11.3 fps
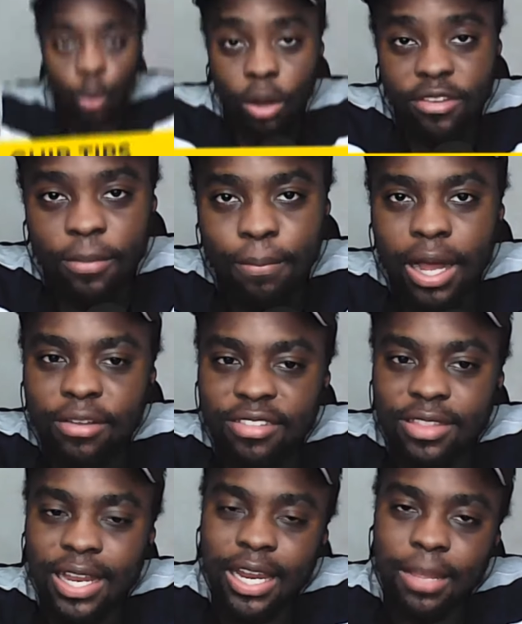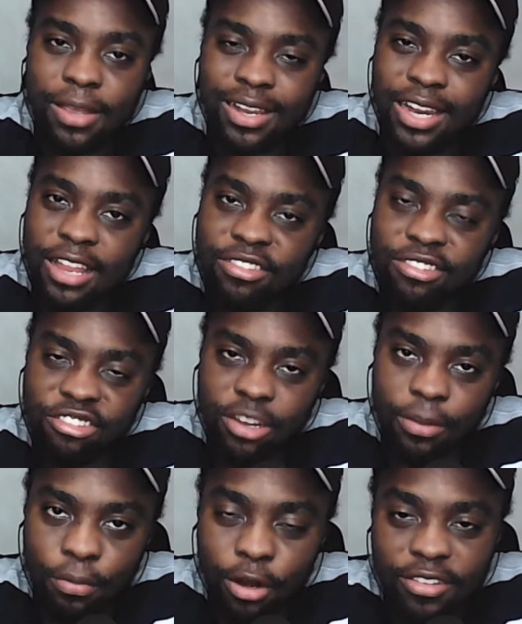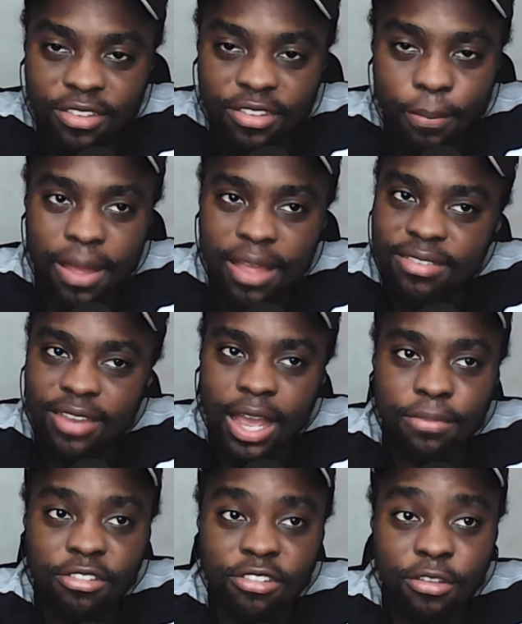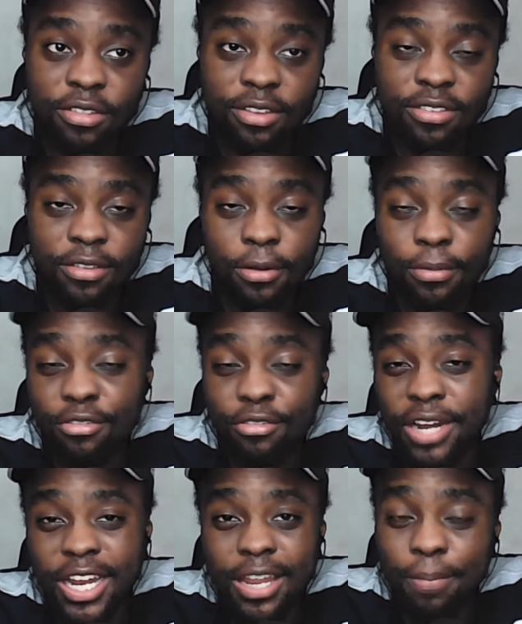What about the Limitless chip? What is the best time to use it? So it really